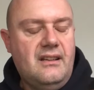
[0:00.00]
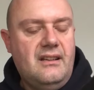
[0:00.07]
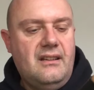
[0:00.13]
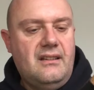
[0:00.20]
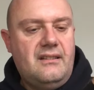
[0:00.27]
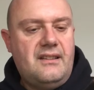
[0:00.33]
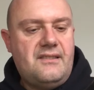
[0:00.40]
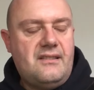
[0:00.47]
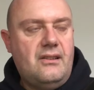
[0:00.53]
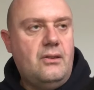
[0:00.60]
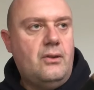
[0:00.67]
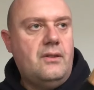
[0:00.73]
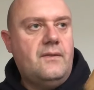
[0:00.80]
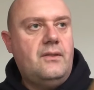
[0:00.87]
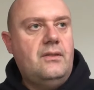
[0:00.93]
there's a
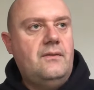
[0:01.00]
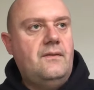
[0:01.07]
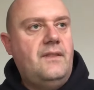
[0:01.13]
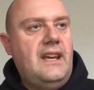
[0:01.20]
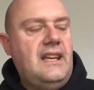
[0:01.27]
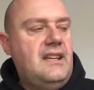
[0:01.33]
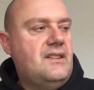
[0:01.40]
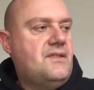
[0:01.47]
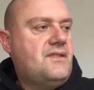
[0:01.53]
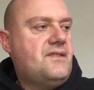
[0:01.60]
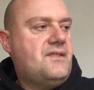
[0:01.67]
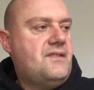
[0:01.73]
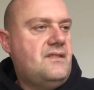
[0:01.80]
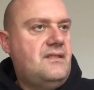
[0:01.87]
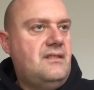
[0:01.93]
lot of
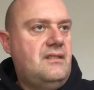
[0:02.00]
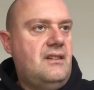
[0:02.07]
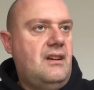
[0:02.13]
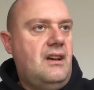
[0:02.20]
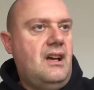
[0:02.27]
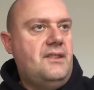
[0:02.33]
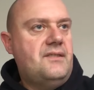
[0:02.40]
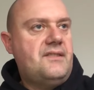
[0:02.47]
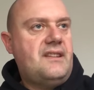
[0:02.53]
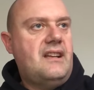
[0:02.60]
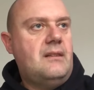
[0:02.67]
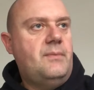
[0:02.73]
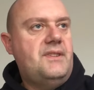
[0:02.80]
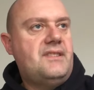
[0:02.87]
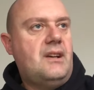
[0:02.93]
convenience, and
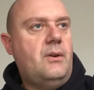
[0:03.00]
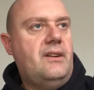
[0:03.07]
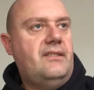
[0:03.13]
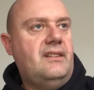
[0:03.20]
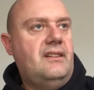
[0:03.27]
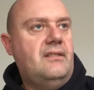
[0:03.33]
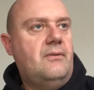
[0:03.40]
understandably so I think,